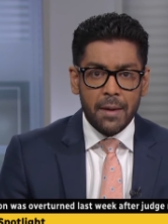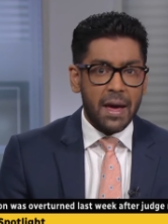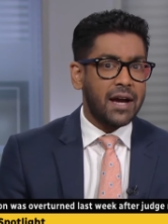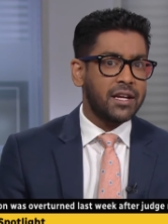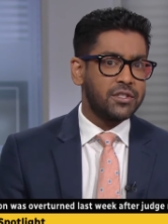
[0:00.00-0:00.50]

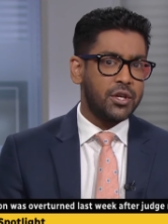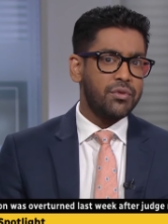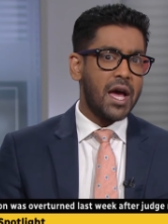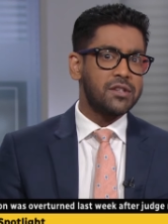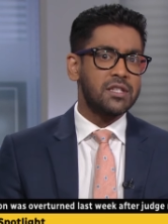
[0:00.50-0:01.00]
back in
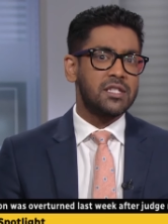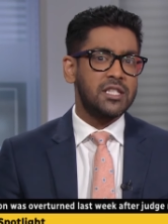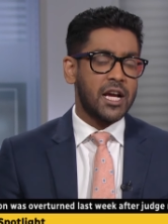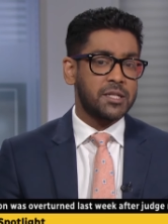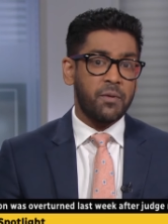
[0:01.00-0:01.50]

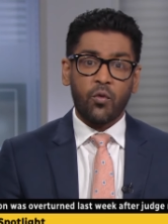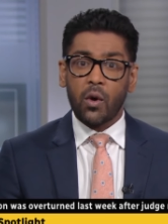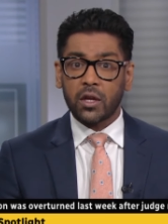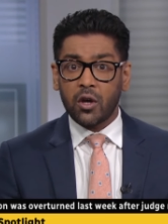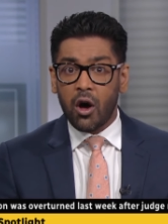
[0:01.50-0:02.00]
2006
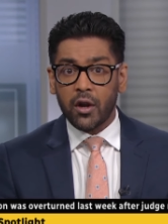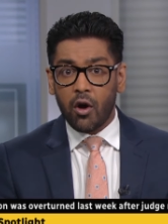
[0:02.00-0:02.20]
before it caught